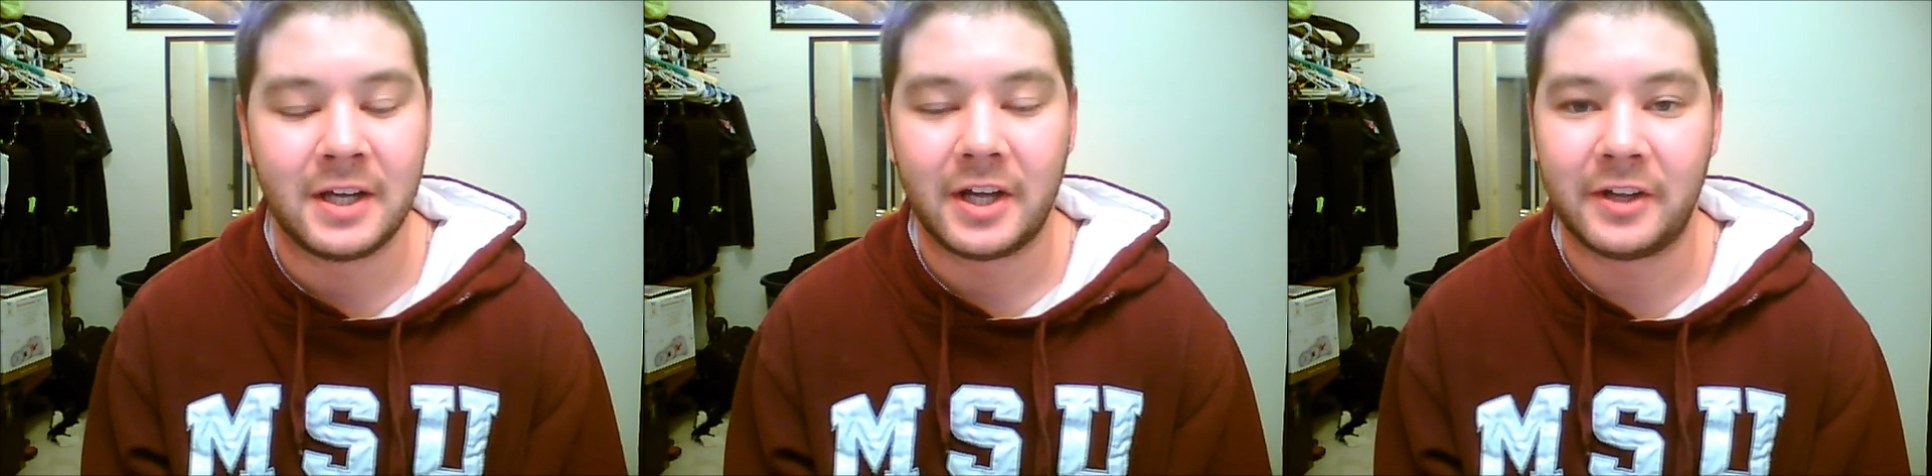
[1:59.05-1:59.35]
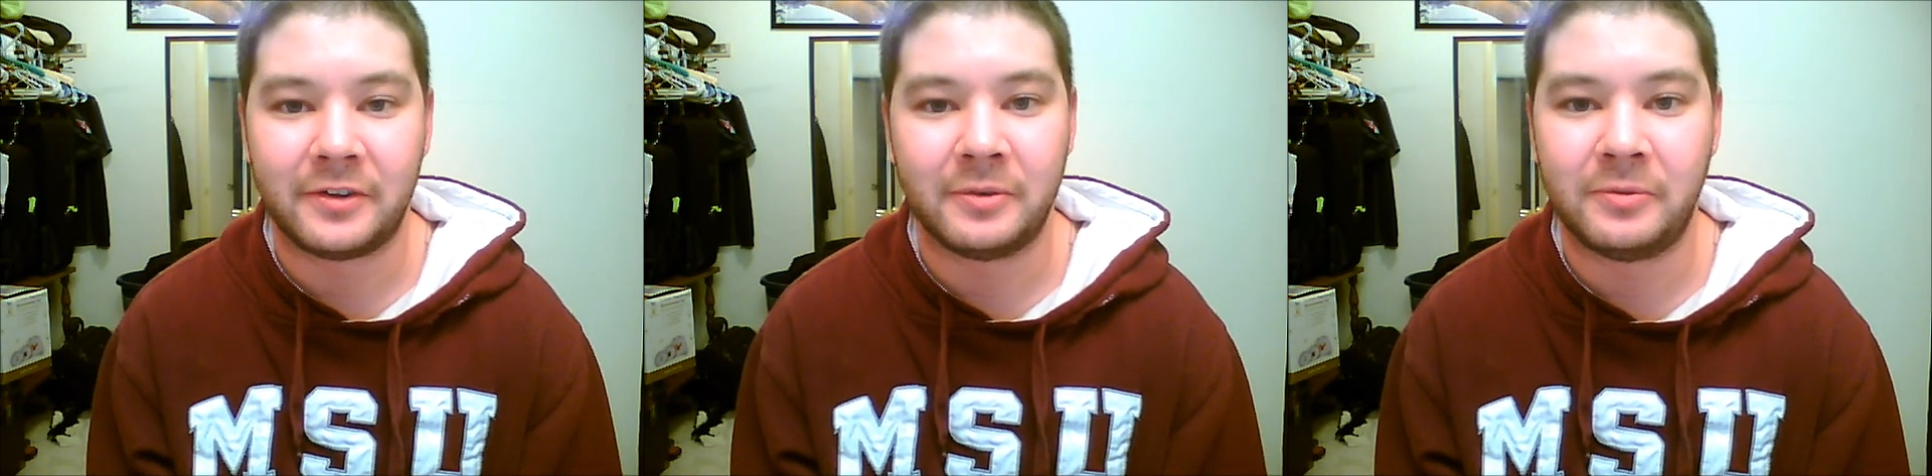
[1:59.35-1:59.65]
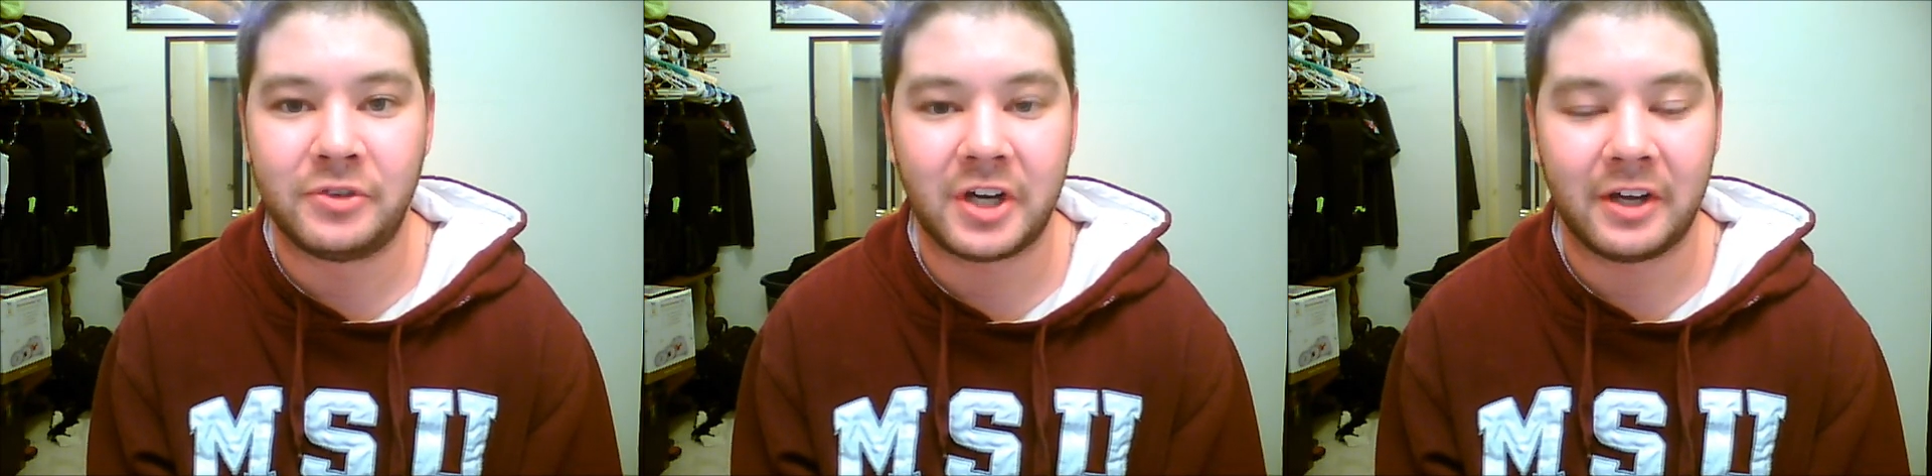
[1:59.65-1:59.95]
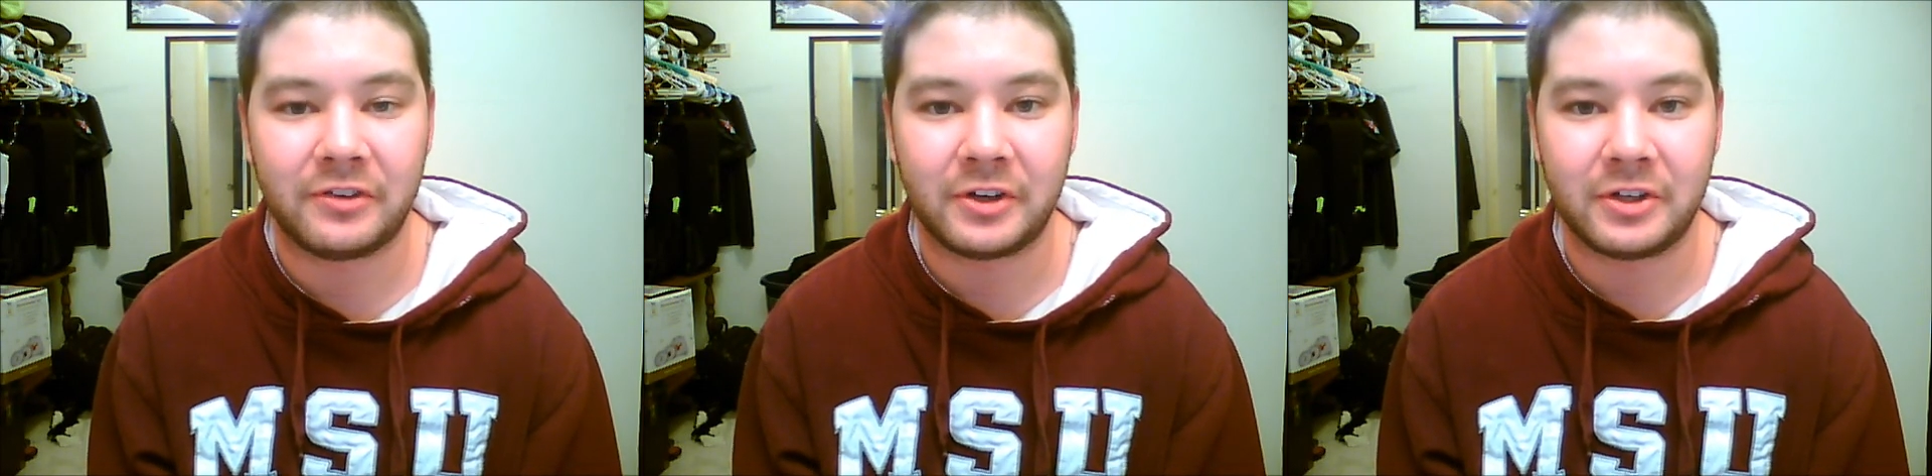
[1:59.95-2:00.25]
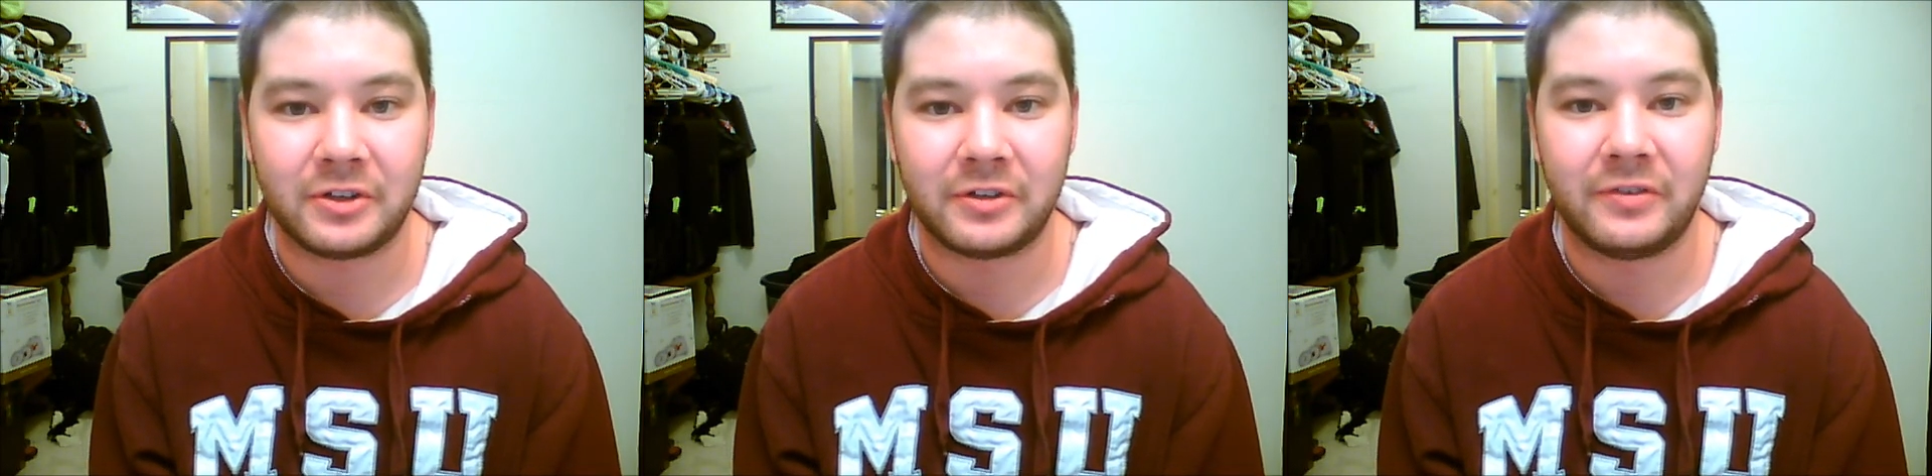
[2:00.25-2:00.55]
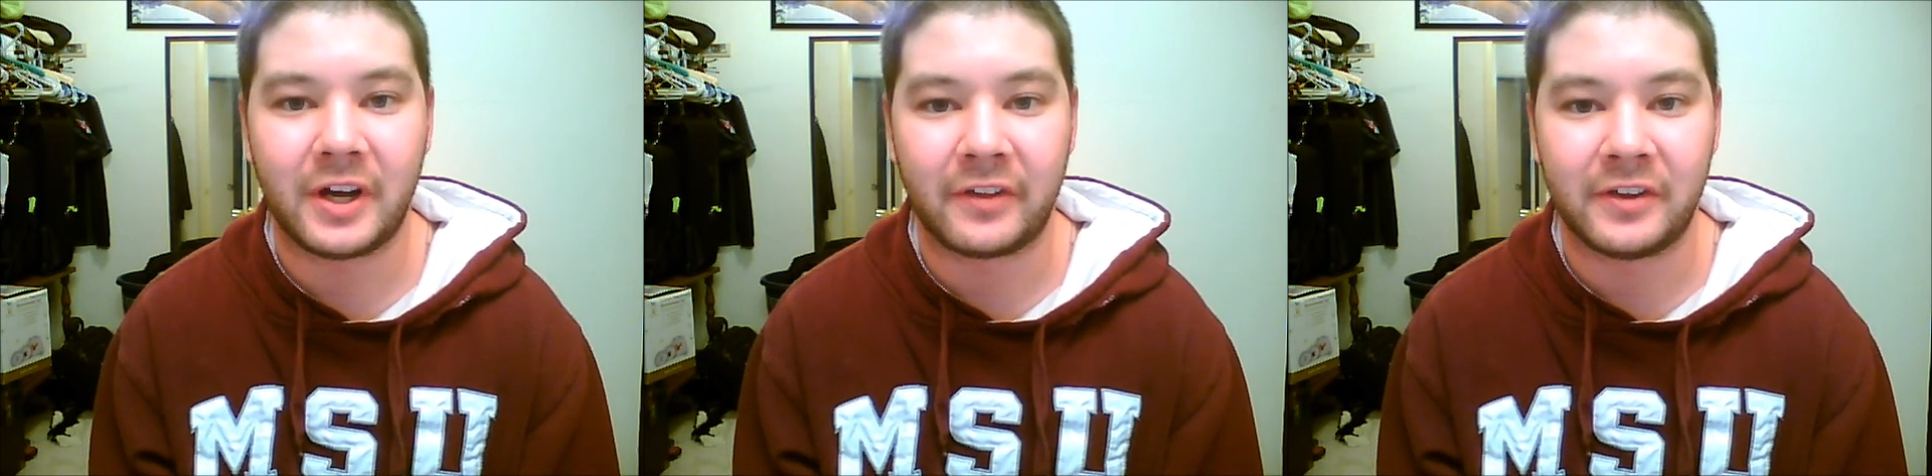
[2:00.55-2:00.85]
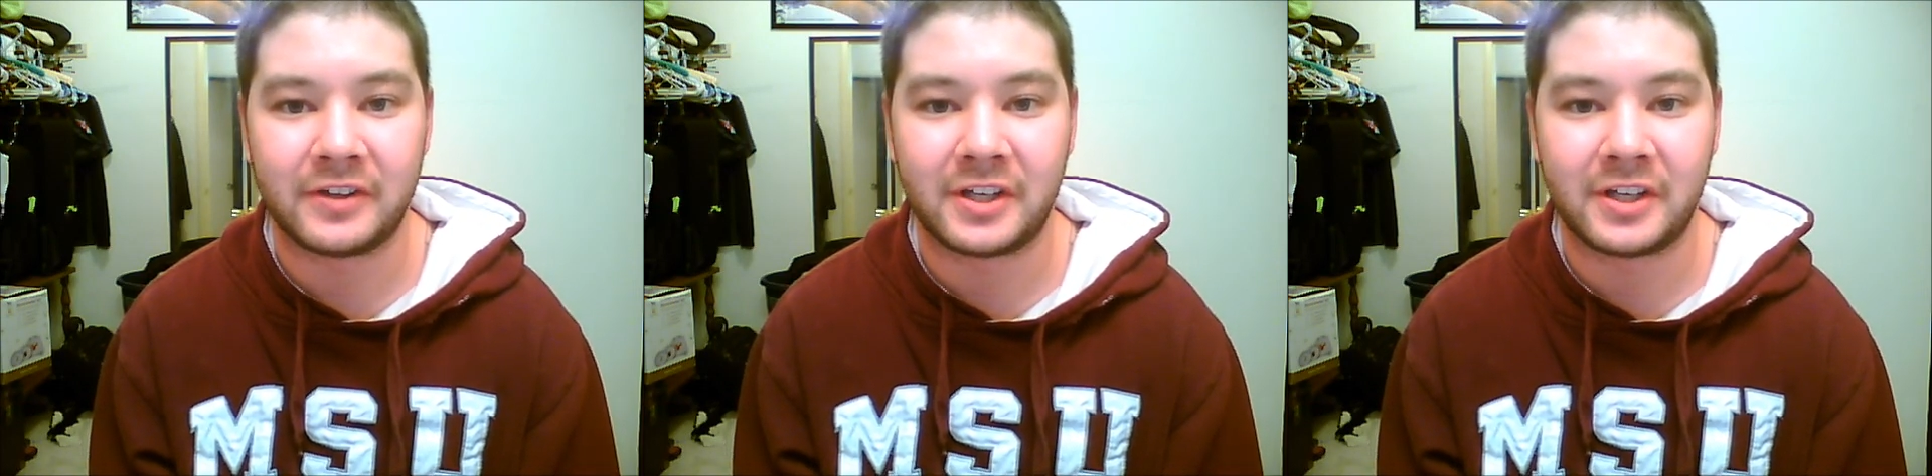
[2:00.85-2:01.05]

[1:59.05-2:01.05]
It's a giant circular effect that